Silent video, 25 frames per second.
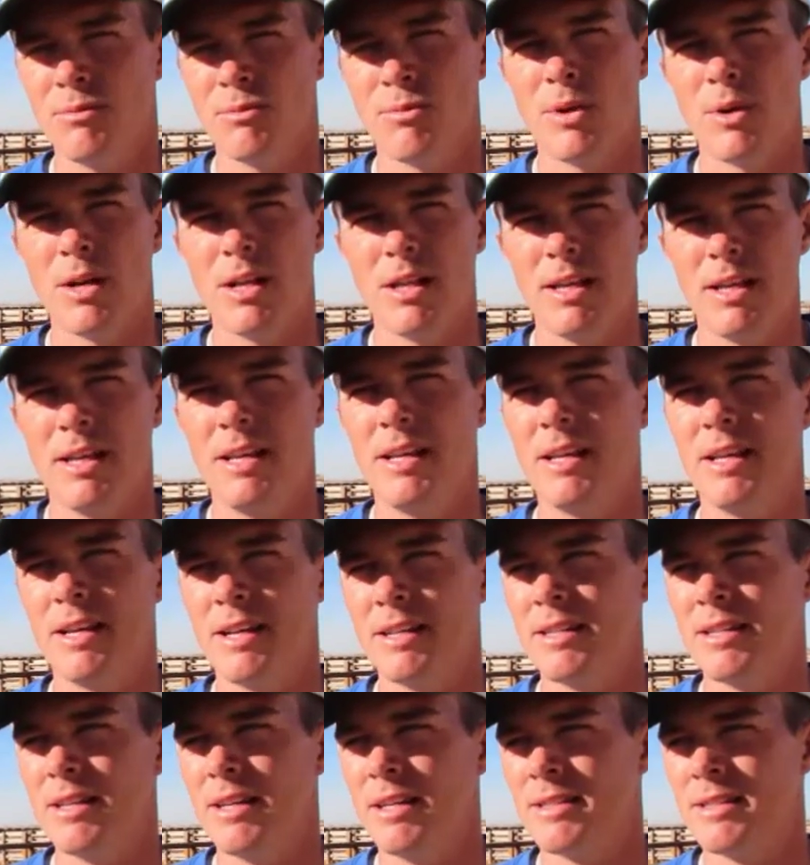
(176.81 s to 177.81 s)
really
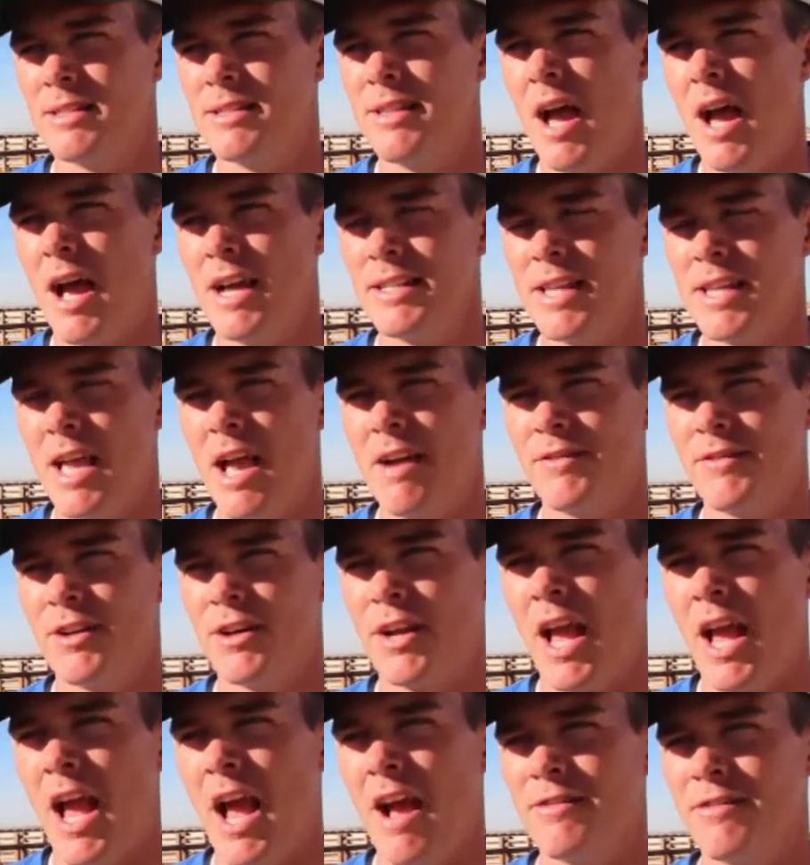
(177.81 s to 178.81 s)
it's nice after
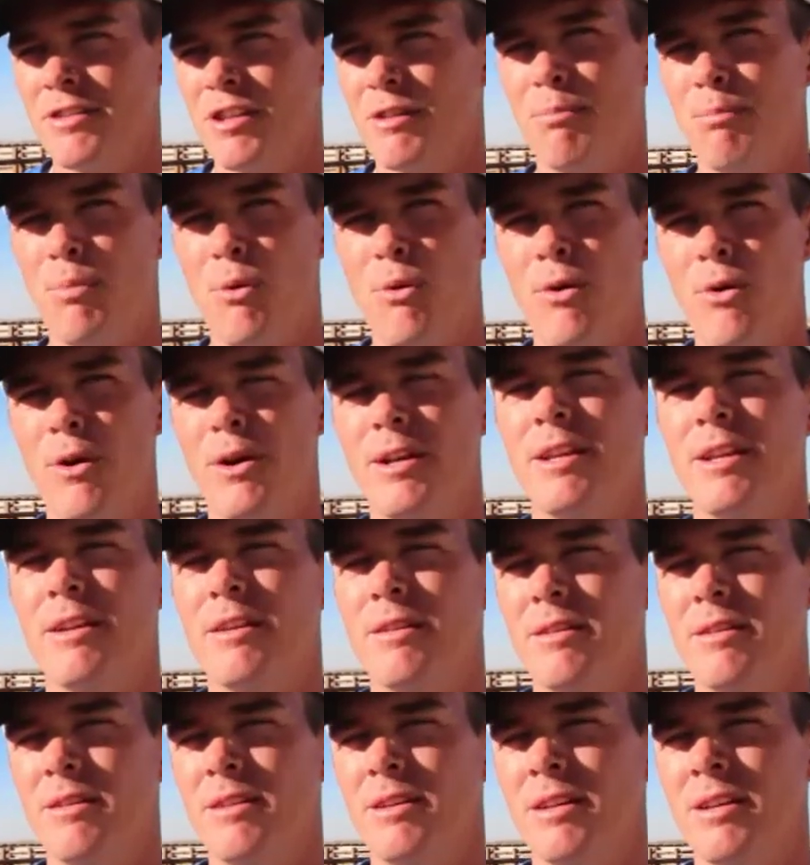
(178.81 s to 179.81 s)
calves are born.
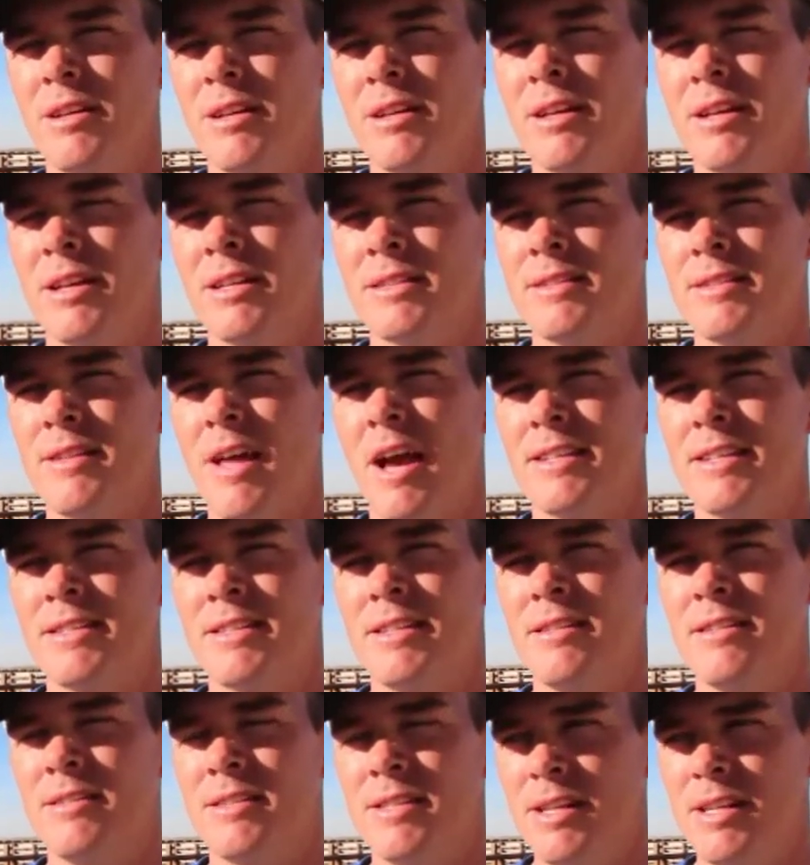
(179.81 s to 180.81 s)
It's nice
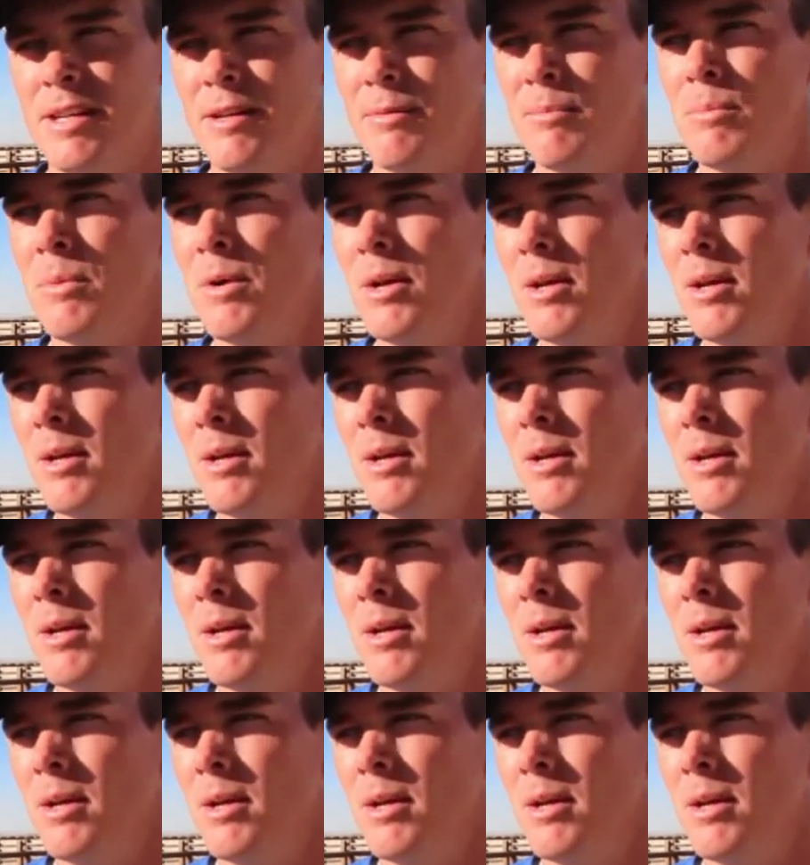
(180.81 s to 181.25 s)
that you see them